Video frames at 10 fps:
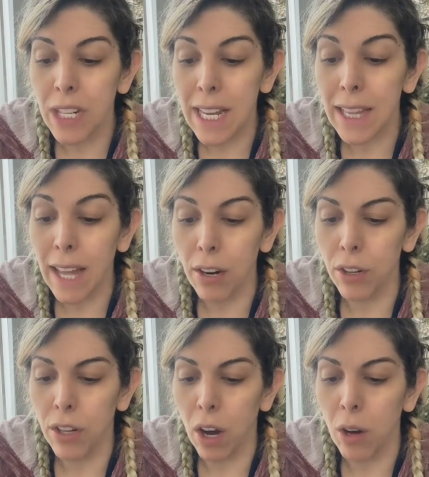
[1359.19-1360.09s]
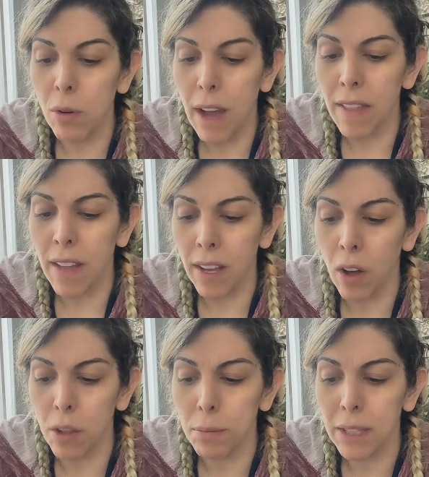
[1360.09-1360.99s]
Should he let her go
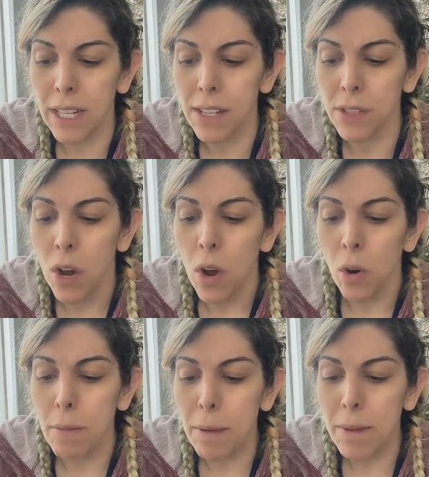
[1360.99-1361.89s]
and then call the police,